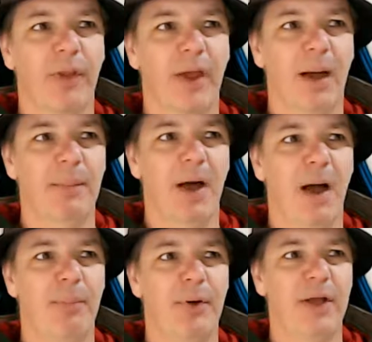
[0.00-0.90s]

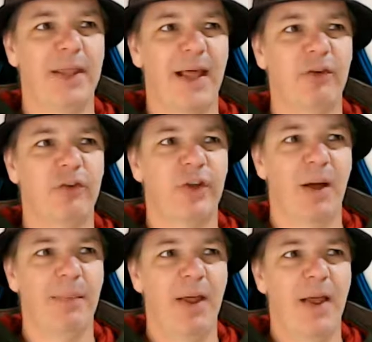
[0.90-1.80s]
up against
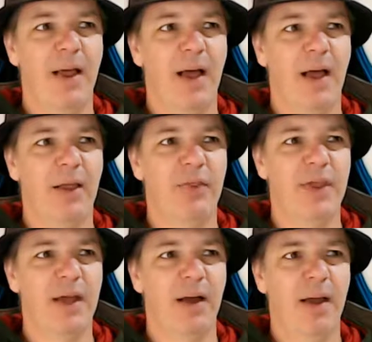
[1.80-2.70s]

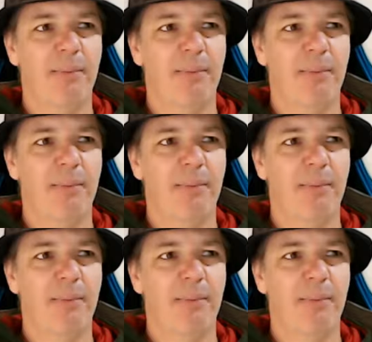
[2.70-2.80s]
the